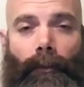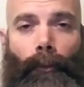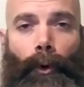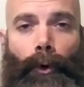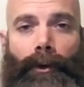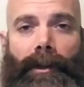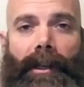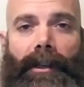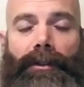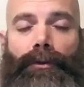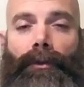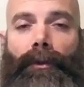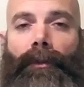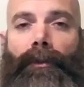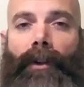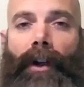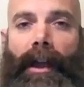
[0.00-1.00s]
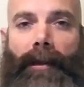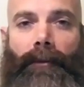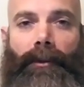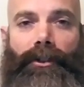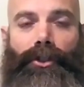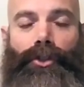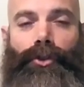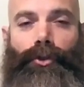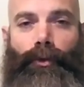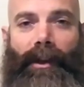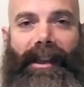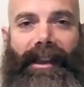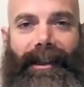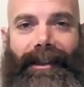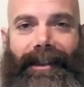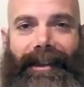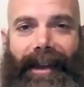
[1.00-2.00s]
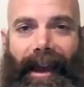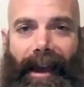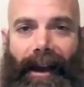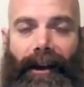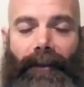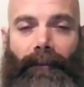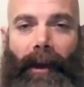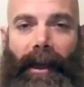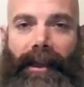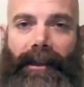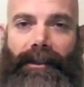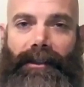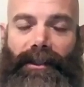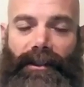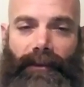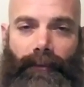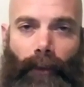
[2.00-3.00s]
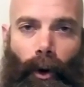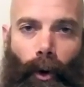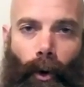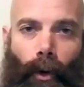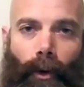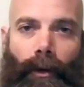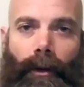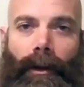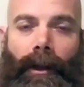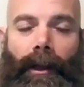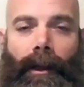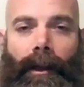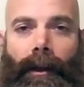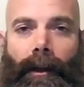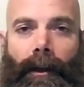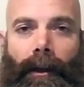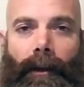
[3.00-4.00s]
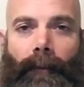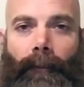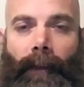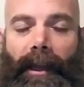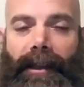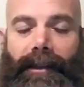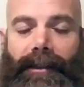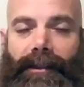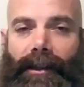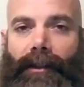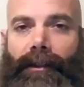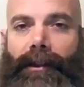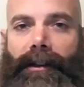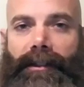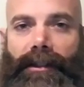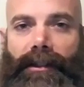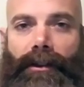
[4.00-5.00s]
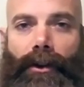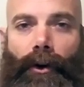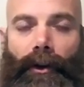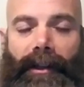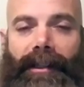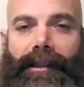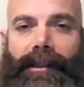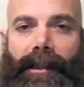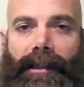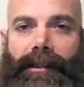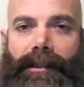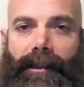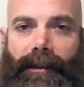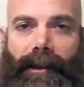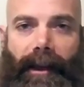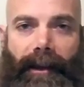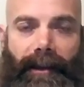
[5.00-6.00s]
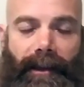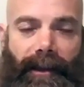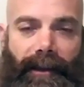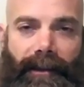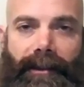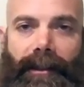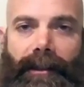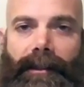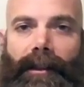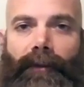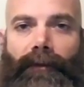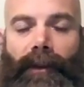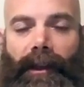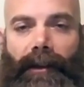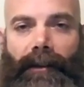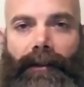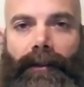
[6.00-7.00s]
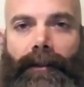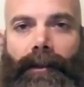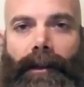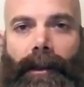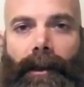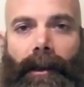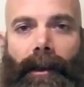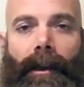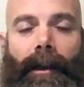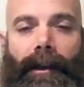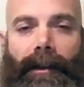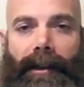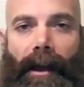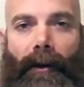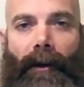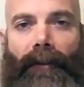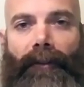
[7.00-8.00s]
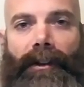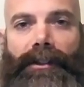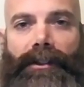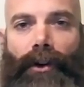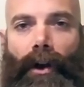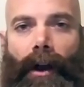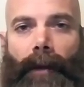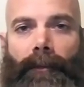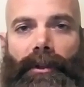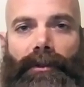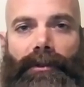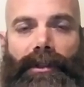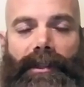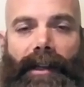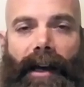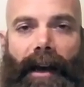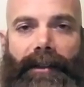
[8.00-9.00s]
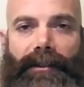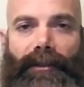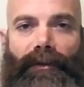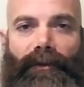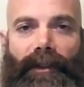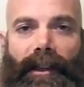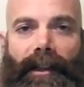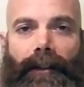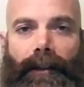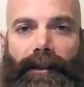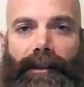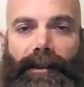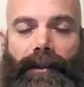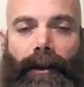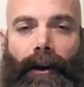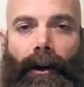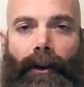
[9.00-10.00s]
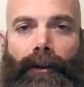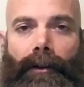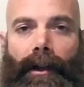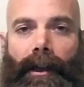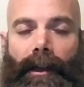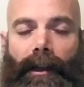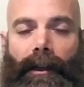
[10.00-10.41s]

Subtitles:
put it into a frame and shrink it down. Make it small. Make it so that it's non-existent and insignificant. Now every time you start to feel as though